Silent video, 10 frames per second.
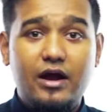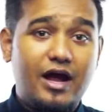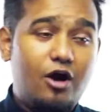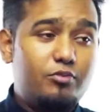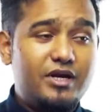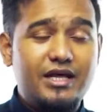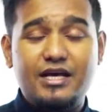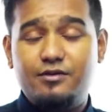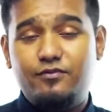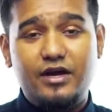and how
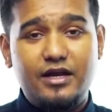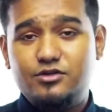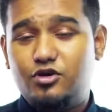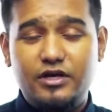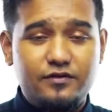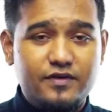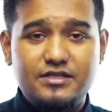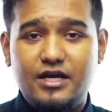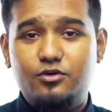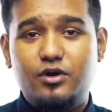many weddings or
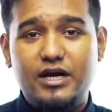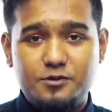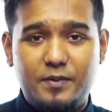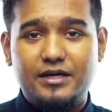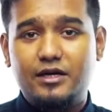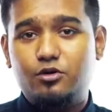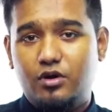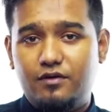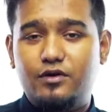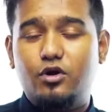events that you are expecting to
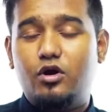cover,